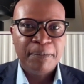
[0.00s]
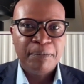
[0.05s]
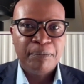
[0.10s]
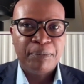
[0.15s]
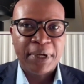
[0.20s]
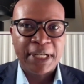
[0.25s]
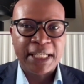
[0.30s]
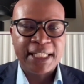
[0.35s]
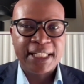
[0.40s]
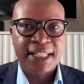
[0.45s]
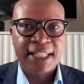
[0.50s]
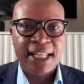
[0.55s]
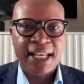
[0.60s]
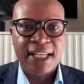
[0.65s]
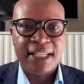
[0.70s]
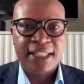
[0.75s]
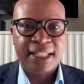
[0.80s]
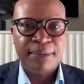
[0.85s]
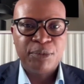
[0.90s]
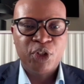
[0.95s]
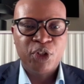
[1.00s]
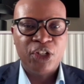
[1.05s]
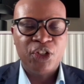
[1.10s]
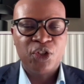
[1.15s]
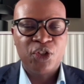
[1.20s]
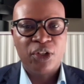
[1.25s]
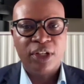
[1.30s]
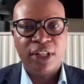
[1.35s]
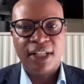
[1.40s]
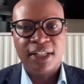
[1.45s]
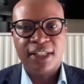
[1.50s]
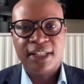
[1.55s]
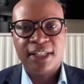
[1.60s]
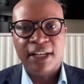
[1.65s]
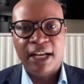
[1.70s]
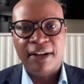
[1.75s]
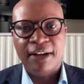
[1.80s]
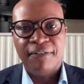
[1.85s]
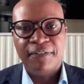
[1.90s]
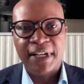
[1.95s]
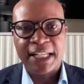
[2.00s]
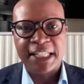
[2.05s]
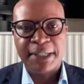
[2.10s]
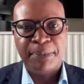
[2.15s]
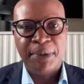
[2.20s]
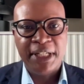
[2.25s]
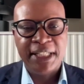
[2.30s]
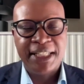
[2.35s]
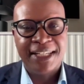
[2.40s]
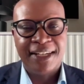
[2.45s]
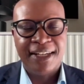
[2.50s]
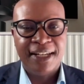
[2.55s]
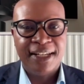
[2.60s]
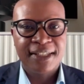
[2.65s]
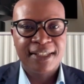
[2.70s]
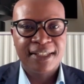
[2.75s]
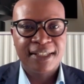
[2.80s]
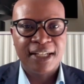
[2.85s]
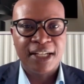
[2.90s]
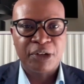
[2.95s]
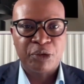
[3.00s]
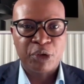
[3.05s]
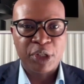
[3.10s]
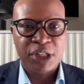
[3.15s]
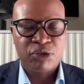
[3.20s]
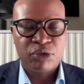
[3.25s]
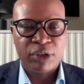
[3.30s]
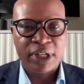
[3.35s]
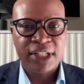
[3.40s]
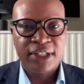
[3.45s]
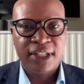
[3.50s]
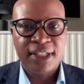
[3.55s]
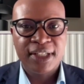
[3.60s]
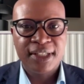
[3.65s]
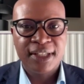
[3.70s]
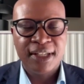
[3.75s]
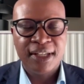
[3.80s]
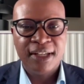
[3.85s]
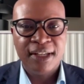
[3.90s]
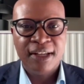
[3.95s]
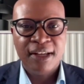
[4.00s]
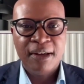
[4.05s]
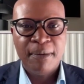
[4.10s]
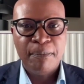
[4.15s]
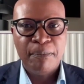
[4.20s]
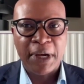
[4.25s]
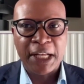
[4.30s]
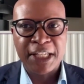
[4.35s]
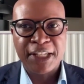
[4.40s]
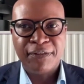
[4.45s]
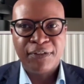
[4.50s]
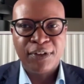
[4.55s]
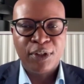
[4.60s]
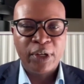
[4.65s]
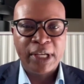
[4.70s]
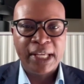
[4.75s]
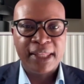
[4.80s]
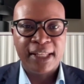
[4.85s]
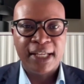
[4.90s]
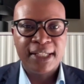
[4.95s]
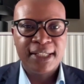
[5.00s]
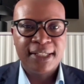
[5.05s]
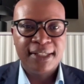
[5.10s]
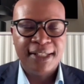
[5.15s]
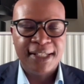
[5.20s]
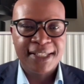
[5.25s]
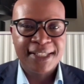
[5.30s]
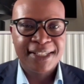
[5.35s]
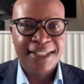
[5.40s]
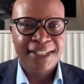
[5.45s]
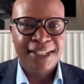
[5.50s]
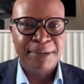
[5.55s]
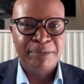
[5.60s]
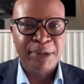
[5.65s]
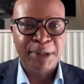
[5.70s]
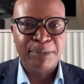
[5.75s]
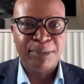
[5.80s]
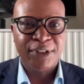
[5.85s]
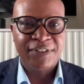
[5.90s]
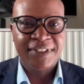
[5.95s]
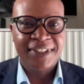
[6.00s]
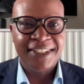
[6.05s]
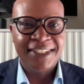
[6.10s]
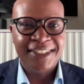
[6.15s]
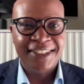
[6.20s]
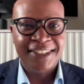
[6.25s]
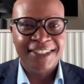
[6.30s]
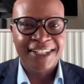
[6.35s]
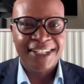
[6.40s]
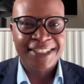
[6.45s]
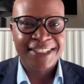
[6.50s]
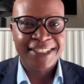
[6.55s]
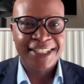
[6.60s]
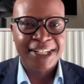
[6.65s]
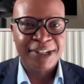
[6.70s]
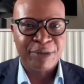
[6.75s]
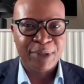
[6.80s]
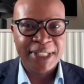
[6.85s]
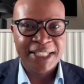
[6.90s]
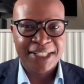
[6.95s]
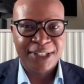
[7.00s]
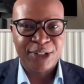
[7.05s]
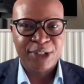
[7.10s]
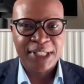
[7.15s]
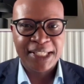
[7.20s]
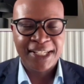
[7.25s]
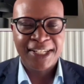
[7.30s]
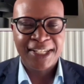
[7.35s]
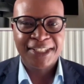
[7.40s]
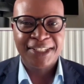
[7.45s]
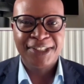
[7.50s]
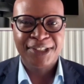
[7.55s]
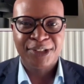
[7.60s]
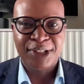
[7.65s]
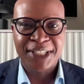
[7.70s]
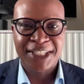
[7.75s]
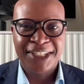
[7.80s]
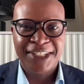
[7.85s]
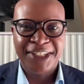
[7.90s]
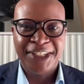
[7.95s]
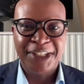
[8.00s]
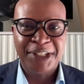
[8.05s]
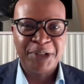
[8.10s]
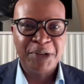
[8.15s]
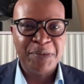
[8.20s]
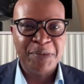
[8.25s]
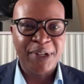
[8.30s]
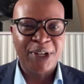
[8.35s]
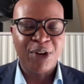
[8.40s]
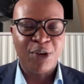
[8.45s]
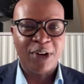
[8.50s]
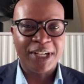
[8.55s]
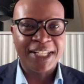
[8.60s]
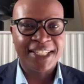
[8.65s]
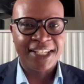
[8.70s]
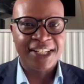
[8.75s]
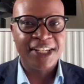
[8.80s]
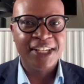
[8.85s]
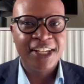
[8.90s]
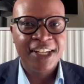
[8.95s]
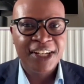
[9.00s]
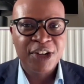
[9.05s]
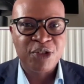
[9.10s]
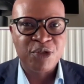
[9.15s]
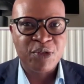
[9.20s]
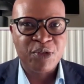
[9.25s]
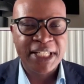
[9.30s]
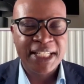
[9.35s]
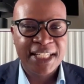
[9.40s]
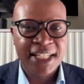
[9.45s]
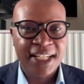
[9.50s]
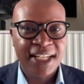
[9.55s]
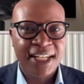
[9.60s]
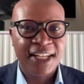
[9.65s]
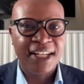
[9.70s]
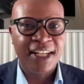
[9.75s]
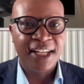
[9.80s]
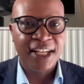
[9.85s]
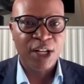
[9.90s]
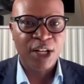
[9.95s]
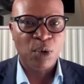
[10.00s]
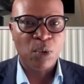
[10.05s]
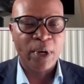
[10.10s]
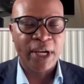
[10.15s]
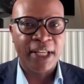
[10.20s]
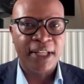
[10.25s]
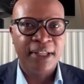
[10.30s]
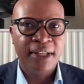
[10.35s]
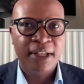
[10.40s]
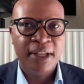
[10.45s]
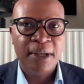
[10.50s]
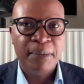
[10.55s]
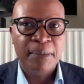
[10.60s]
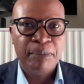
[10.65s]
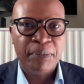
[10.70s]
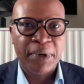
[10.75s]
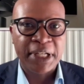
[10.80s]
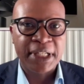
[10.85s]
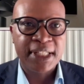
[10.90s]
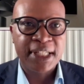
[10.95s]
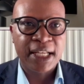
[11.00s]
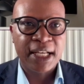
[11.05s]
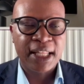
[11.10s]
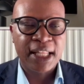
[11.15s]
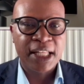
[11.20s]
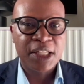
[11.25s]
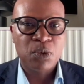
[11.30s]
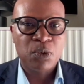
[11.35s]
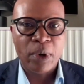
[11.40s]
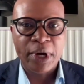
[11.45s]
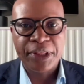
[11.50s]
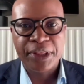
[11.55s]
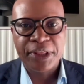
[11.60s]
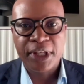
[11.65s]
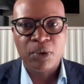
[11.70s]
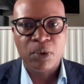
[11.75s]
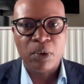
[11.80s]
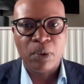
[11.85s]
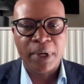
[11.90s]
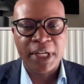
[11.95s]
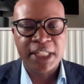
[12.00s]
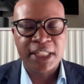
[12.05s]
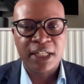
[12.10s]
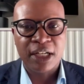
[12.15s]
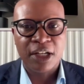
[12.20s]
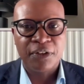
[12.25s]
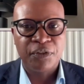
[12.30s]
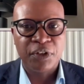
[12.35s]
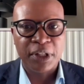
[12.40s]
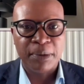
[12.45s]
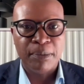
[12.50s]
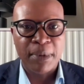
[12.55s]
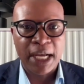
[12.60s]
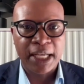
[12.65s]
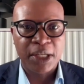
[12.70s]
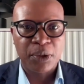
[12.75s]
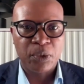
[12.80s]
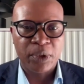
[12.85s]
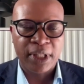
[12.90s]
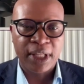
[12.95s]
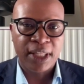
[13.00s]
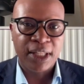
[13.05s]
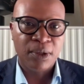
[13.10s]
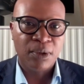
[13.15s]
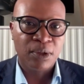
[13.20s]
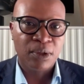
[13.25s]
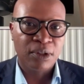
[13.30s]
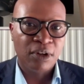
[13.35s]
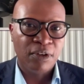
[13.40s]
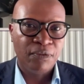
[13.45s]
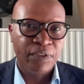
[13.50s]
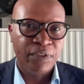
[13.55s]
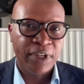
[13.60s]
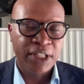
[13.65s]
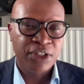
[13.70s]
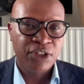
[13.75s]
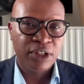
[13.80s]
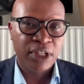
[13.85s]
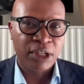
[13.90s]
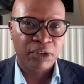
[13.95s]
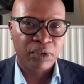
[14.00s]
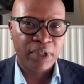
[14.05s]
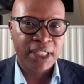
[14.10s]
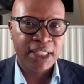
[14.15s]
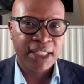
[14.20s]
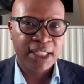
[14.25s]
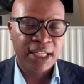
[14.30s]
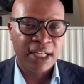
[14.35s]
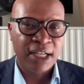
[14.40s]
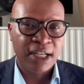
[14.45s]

but they seem to enjoy that flexibility and less restrictions. But if you look at that, they're still a member of the SA REIT Association, so it could be a quasi-REIT in a way. But that's one thing we're watching out for the market, whether they will convert to a REIT